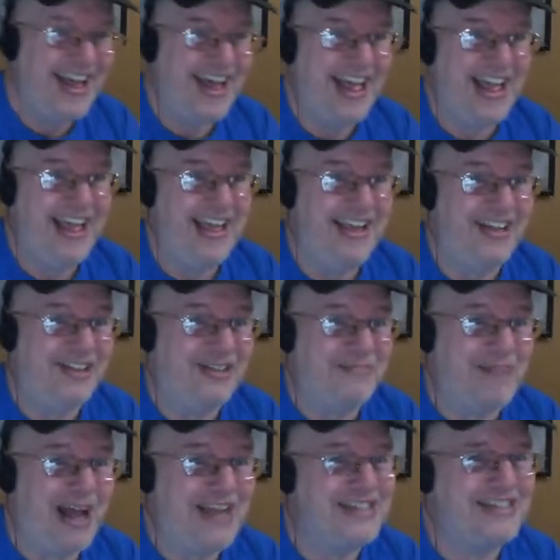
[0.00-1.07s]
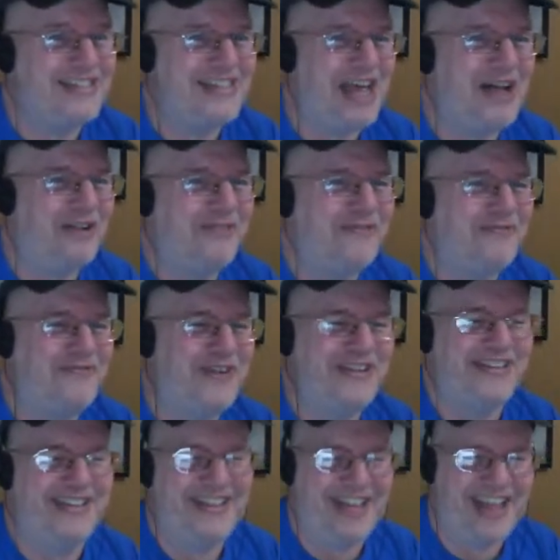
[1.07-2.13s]
Hail myself.
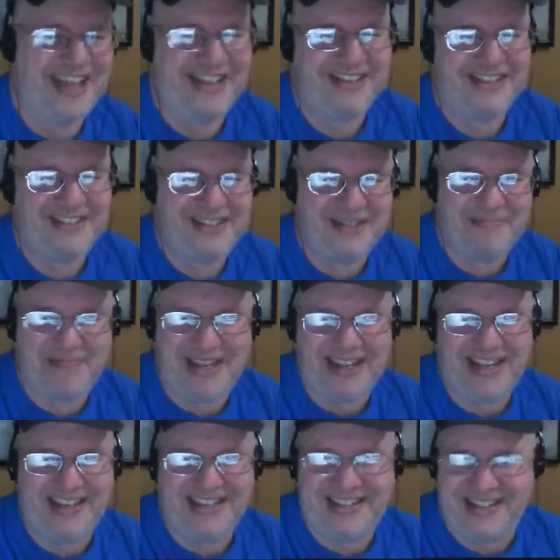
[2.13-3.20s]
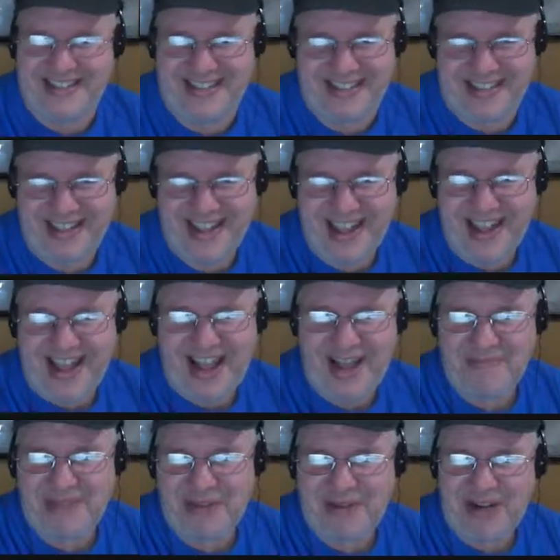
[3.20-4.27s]
Hail to me.
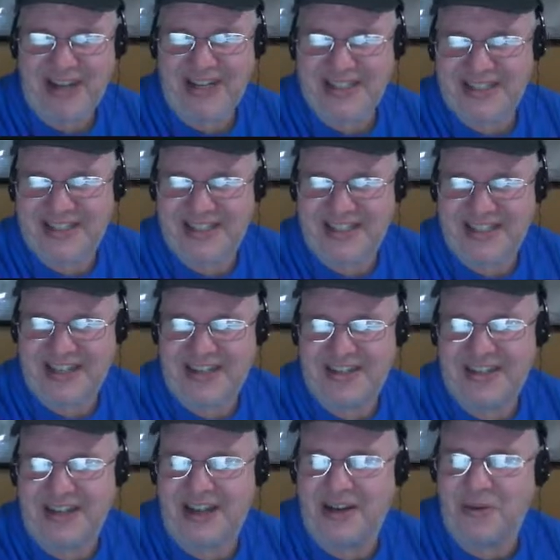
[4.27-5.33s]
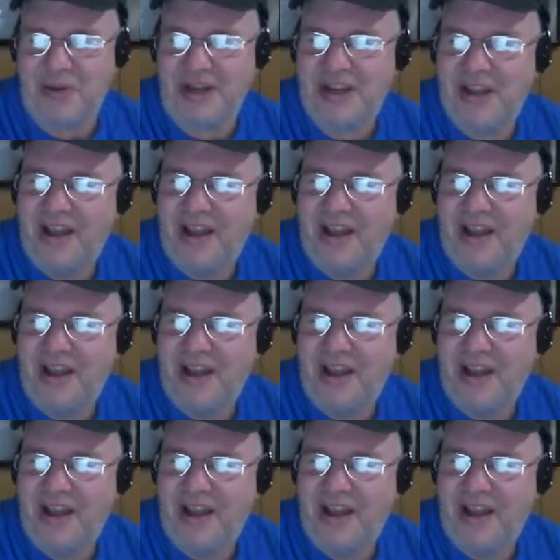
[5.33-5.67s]
I'm the greatest dictator. Yeah, anyway.